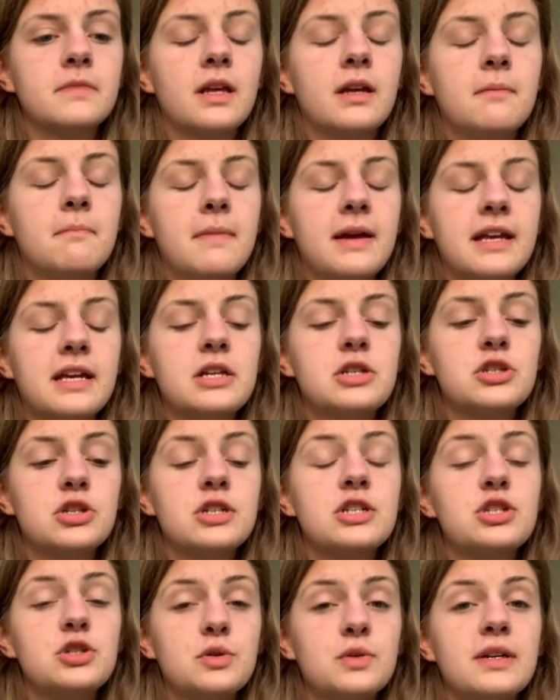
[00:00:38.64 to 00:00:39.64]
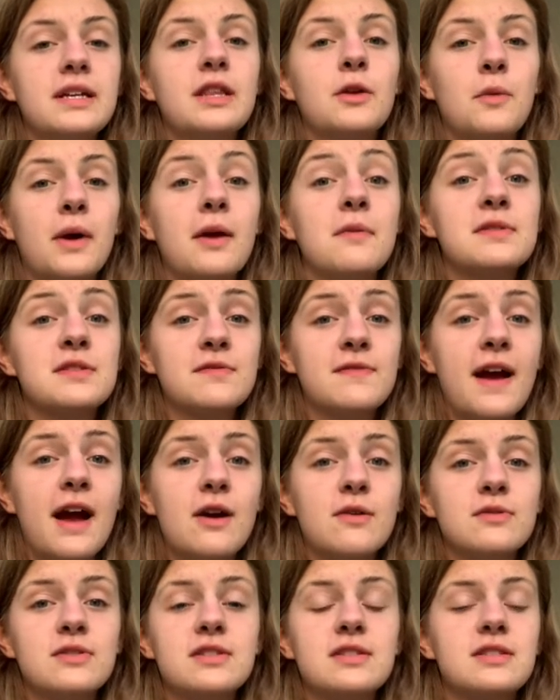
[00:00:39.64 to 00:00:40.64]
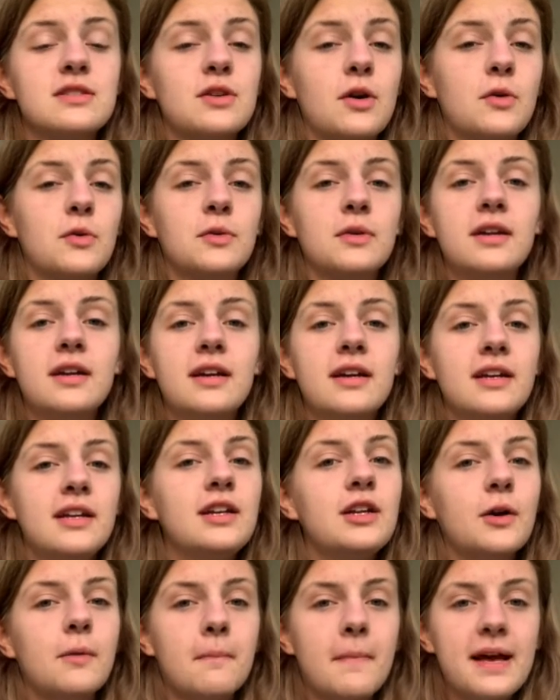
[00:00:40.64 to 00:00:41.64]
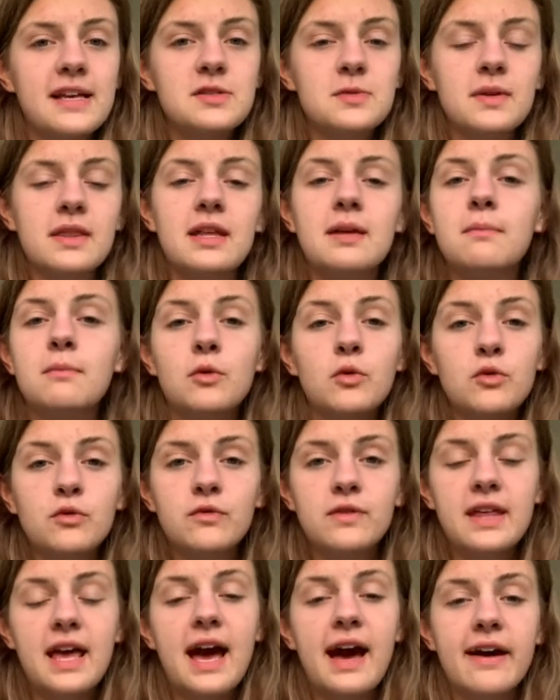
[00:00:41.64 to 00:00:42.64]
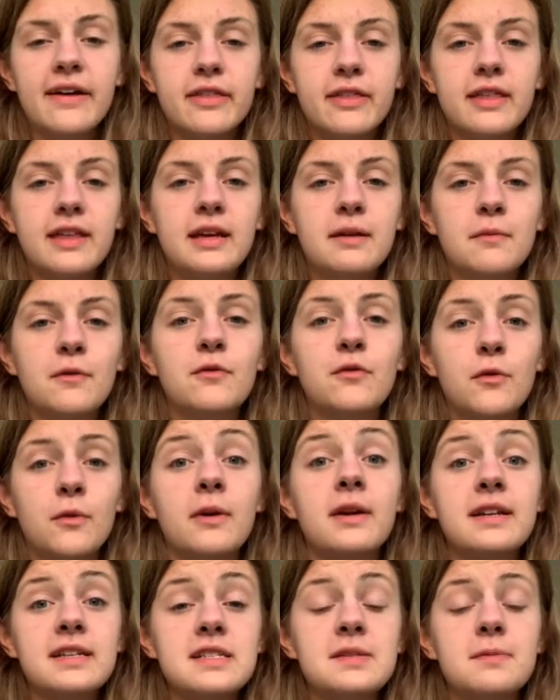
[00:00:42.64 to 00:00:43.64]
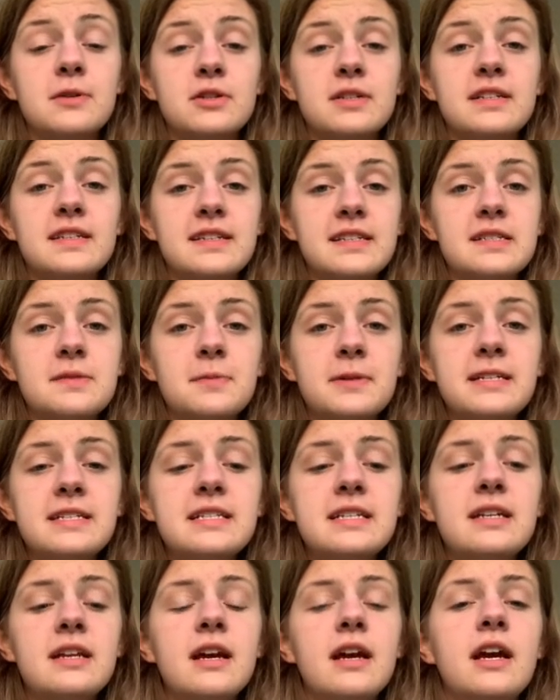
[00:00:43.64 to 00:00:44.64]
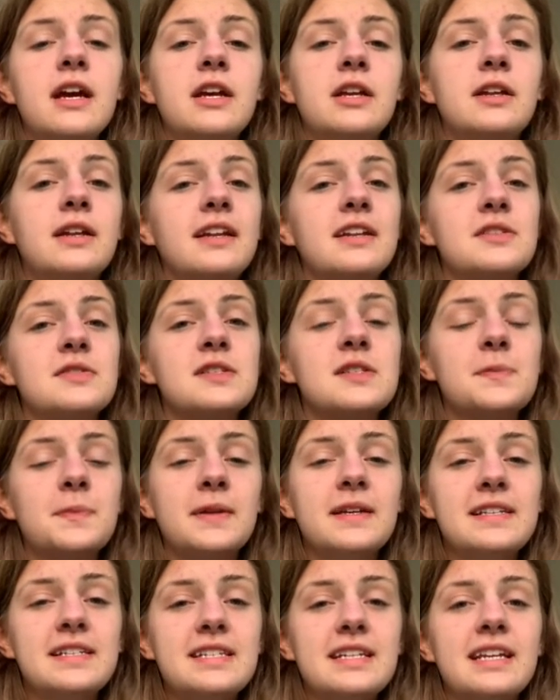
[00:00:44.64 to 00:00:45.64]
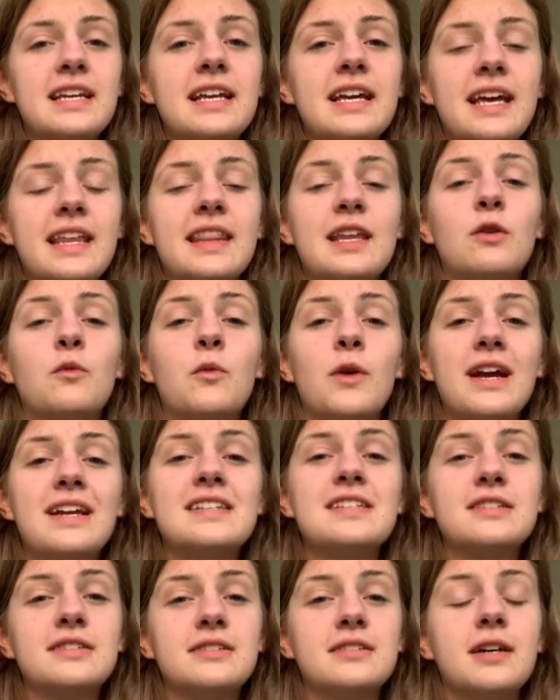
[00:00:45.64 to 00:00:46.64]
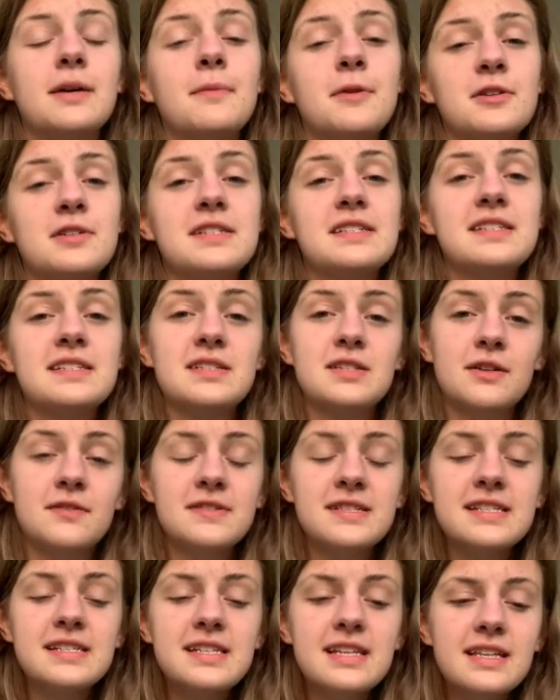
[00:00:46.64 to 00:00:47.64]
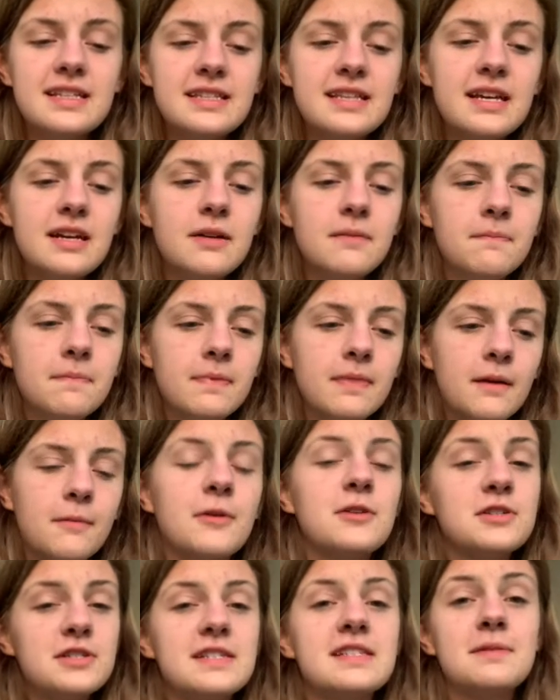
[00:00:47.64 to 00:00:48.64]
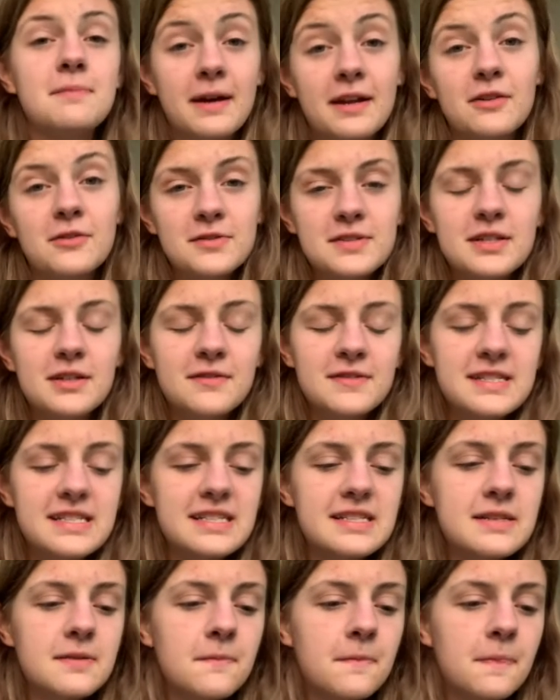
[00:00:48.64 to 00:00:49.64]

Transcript: making sure to do it in the way it was found. Don't mess with it, move the athlete before it is emergency splinted. You need to splint it and then wait till emergency services get there, emergency medical services.